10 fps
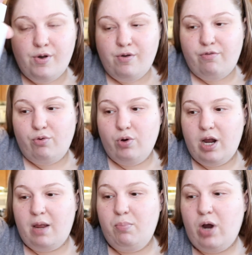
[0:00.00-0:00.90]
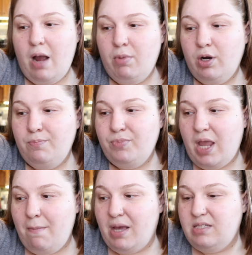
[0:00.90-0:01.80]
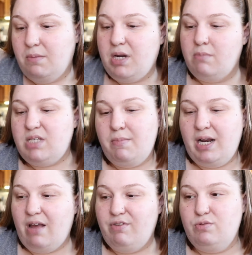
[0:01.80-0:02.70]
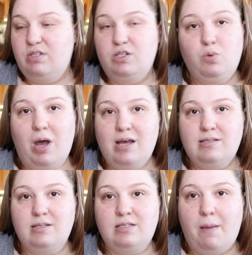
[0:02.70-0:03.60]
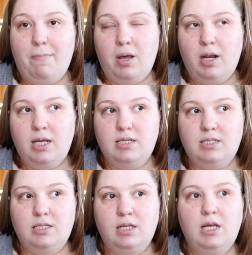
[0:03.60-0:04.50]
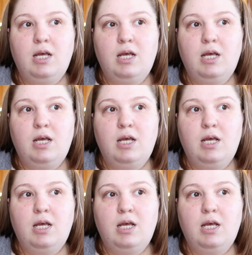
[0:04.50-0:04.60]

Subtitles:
for a primer, and by sometimes I mean I've used it twice since I bought it,